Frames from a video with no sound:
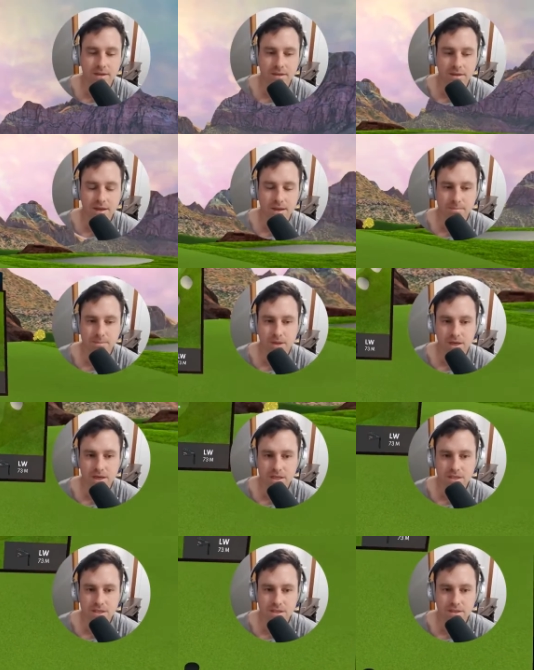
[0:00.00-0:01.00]
the
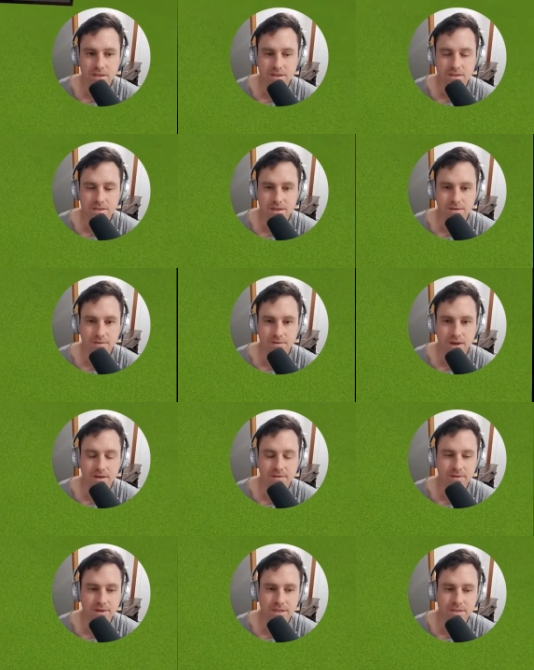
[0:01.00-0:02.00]
application itself. I
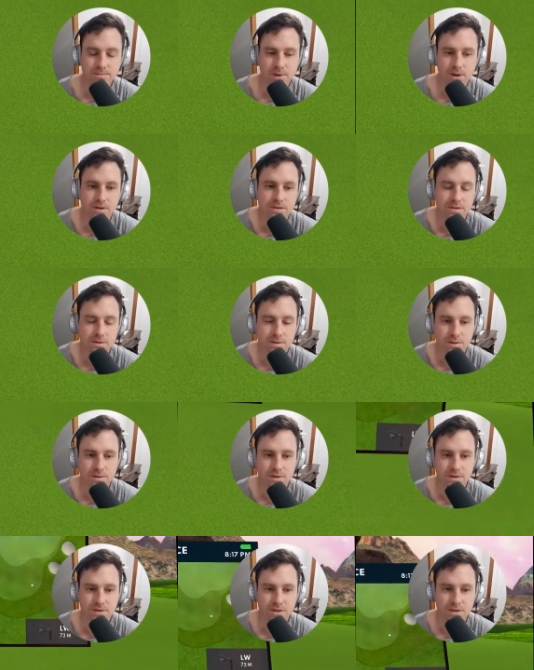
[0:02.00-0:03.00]
haven't experienced it
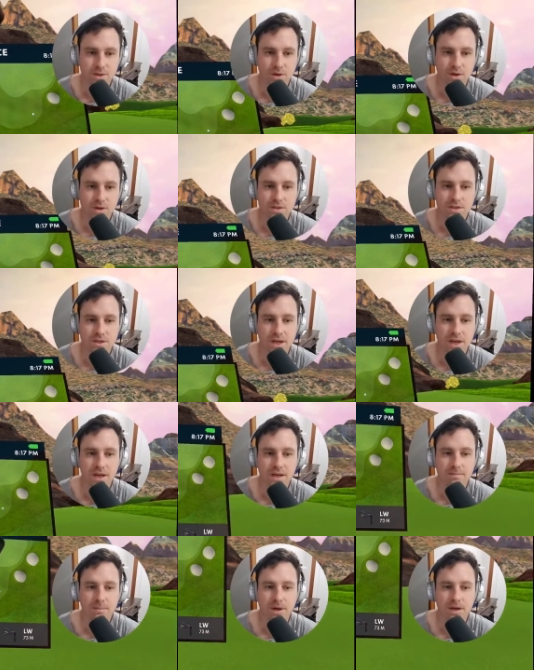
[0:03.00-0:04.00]
because I just got it
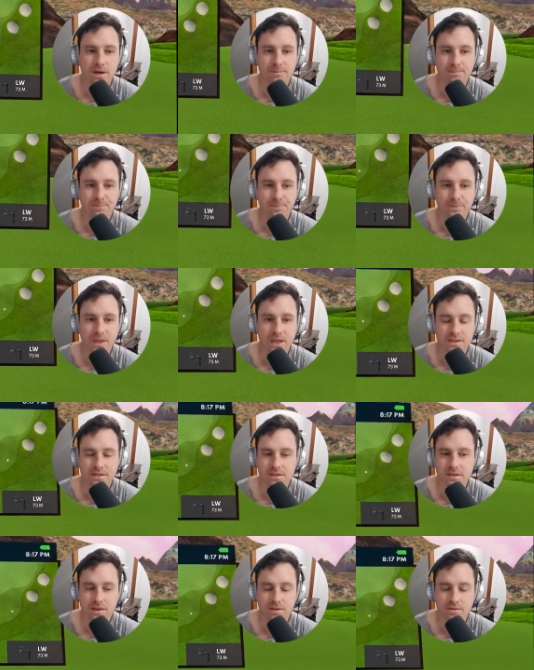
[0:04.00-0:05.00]
today, but
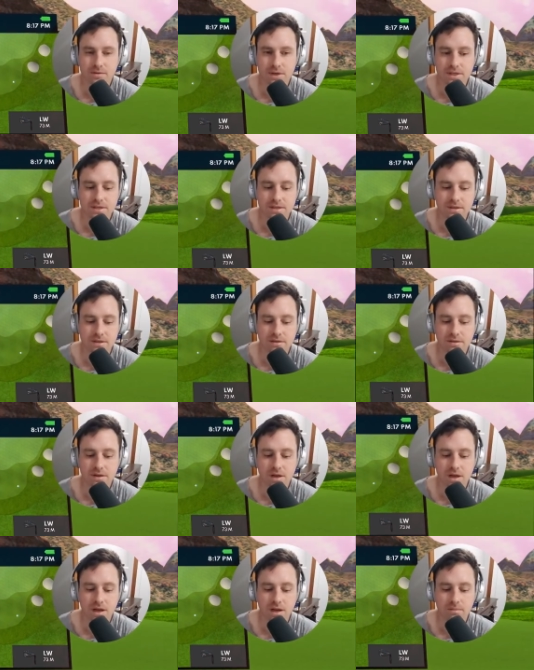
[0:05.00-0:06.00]
that's another reason.
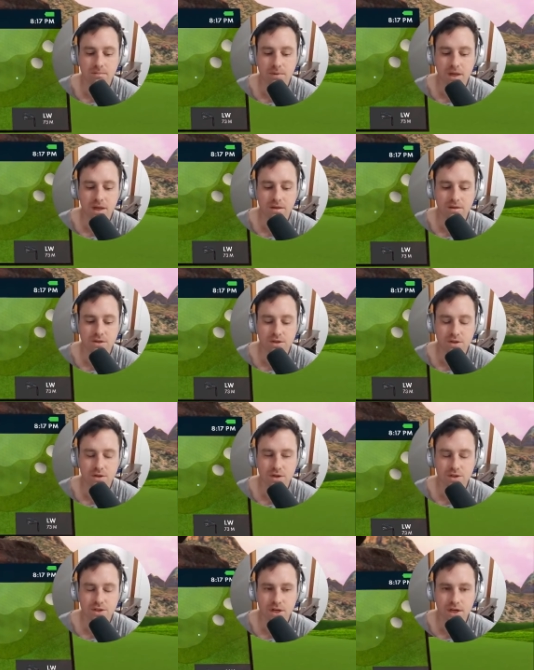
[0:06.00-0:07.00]
Yeah, you just
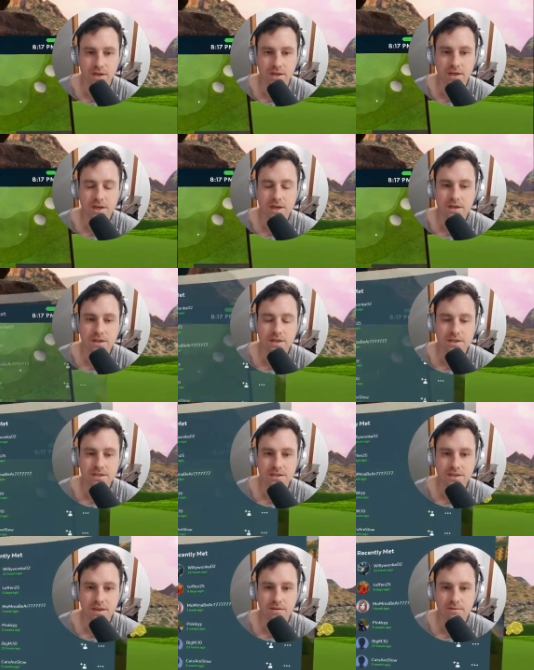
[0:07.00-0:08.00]
got to check it. There's
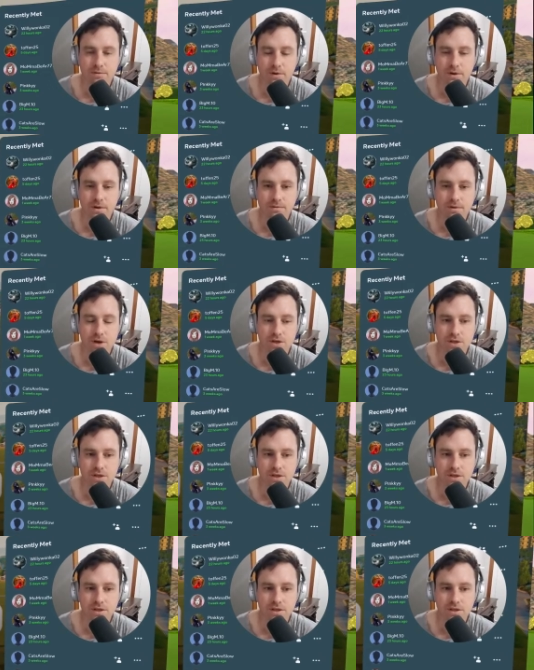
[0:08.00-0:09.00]
another free
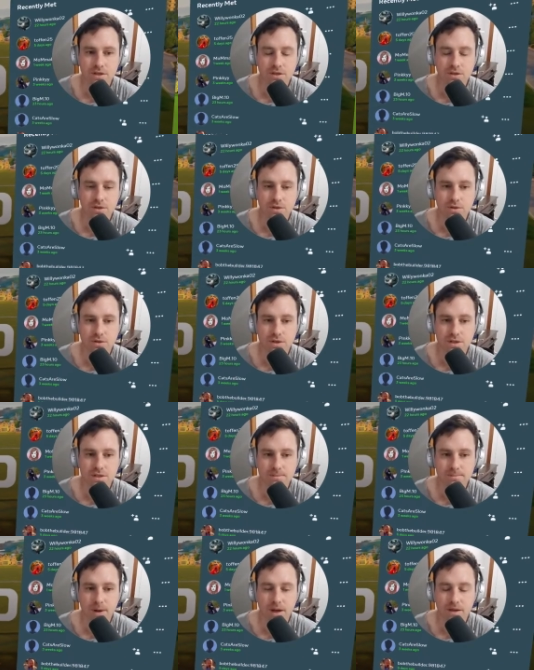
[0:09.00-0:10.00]
version to do
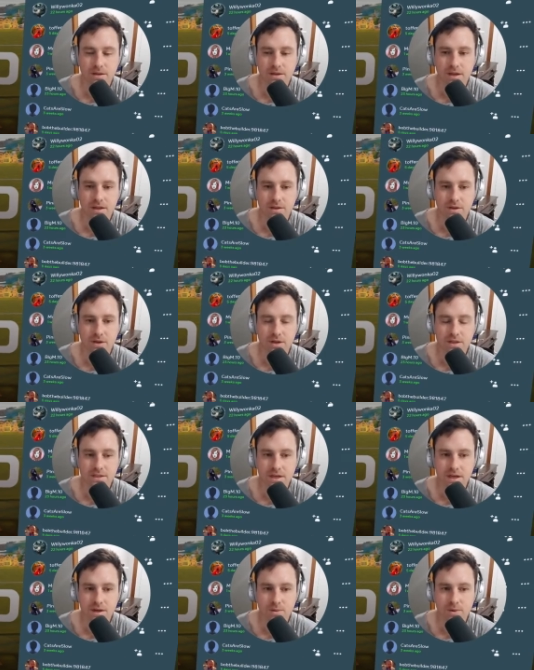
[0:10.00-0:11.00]
this by downloading
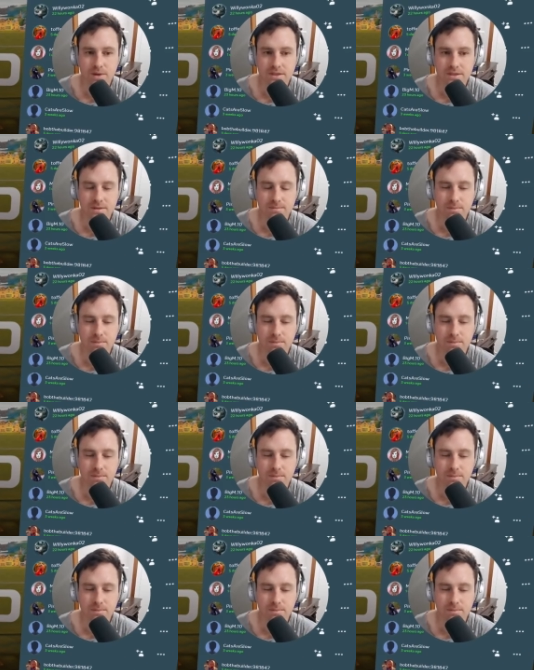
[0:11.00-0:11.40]
SideQuest and